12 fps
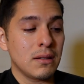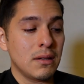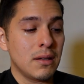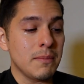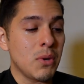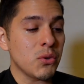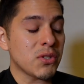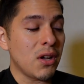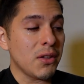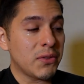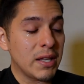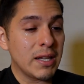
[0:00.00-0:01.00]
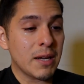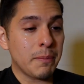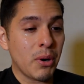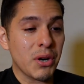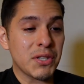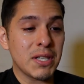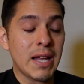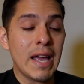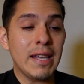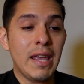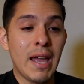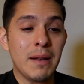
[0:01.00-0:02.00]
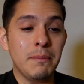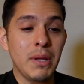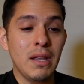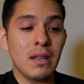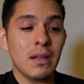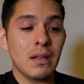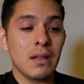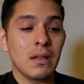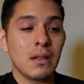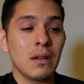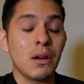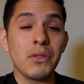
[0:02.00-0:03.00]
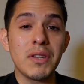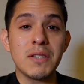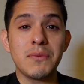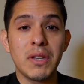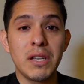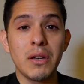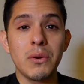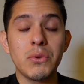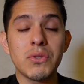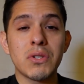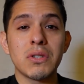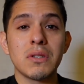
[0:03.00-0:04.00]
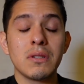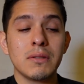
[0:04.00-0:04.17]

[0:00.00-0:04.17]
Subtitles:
the most authentic person I can be on these videos,